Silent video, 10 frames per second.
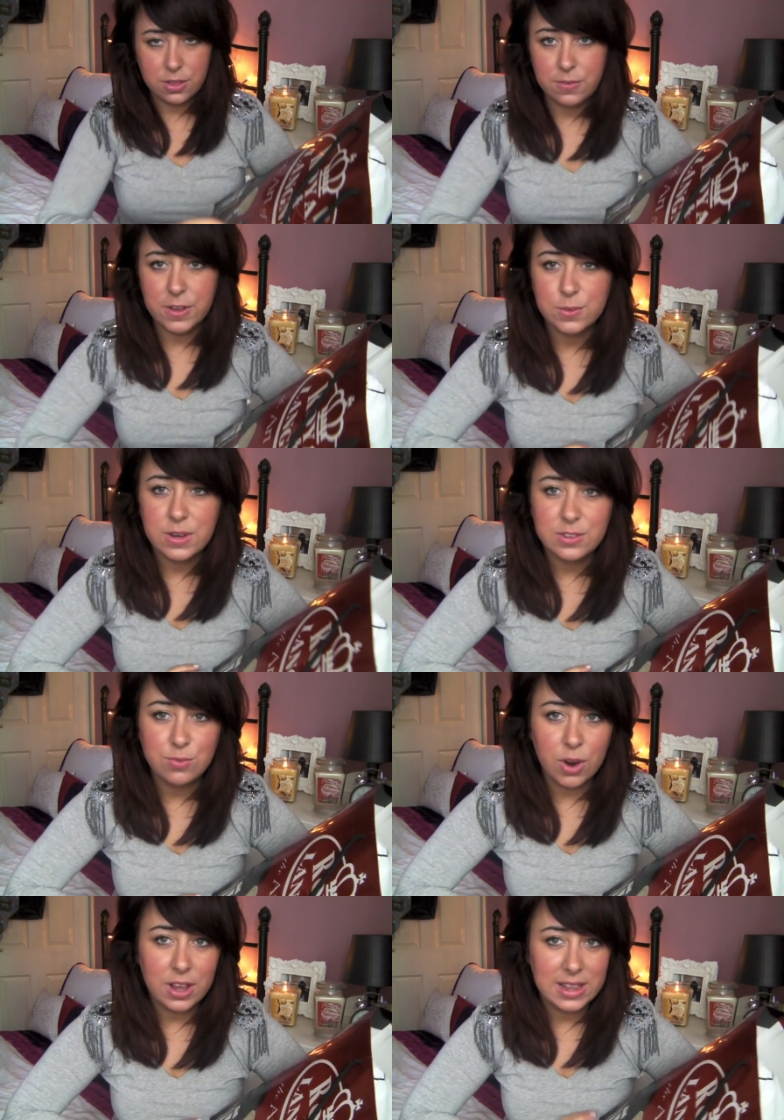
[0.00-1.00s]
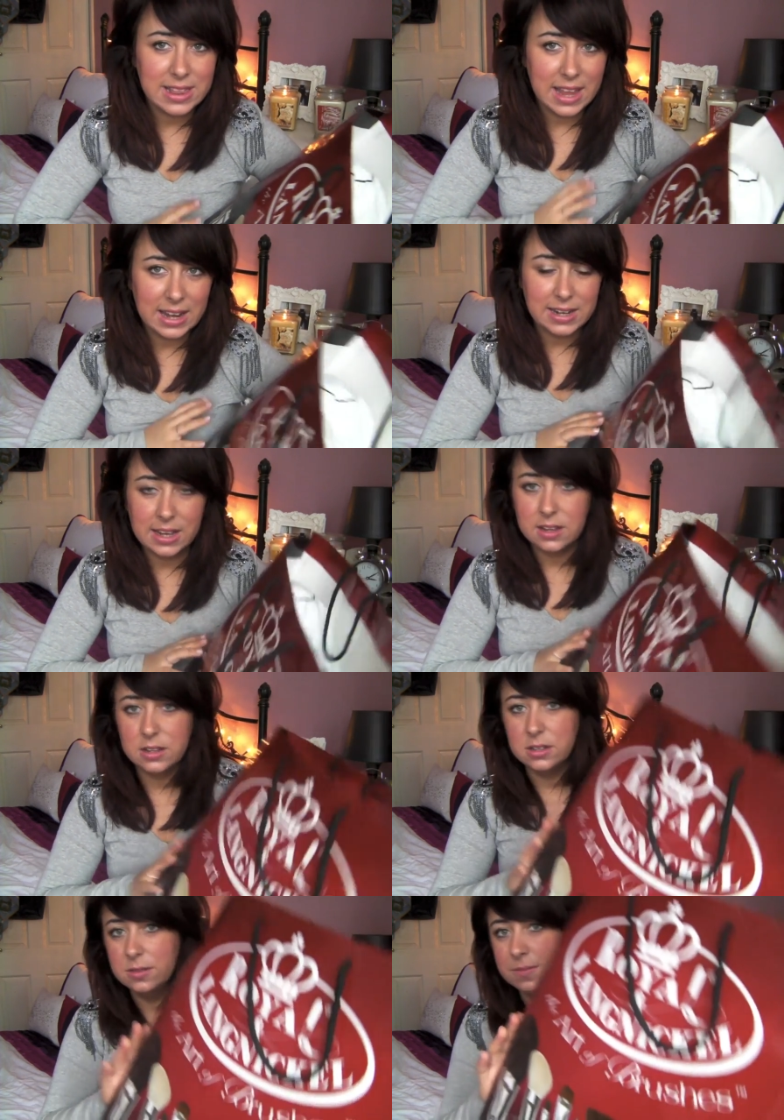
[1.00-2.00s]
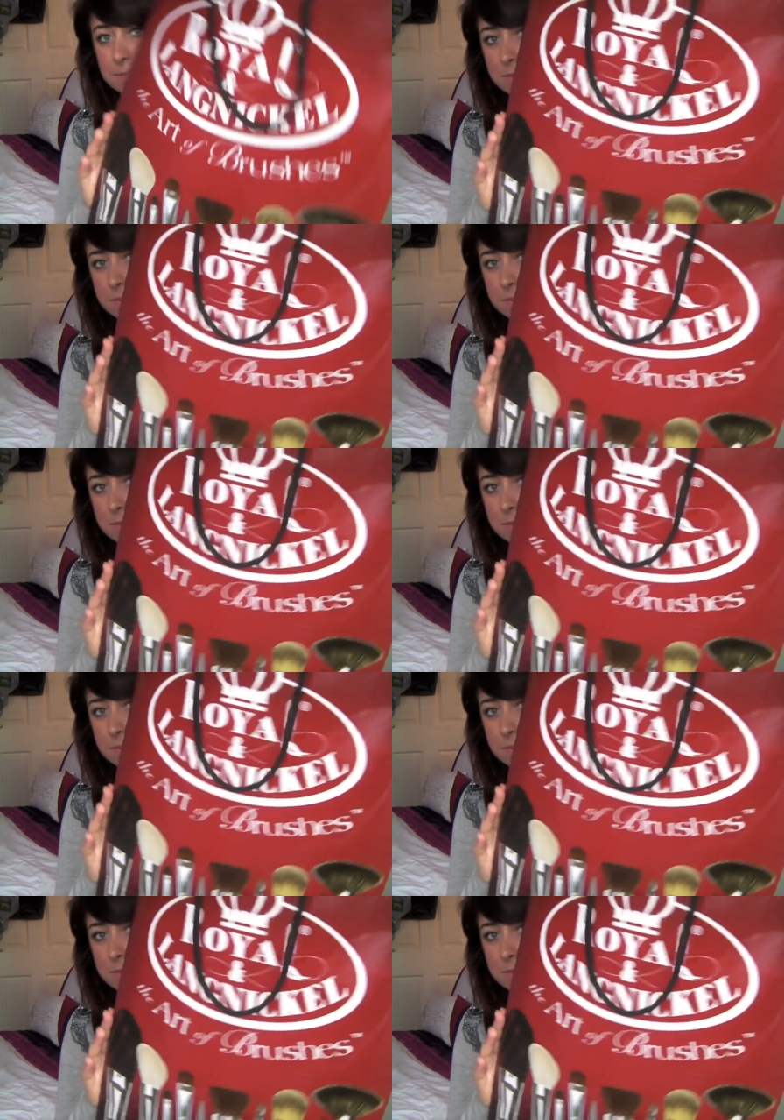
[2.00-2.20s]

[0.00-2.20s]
The first one is Royal and Langnickel,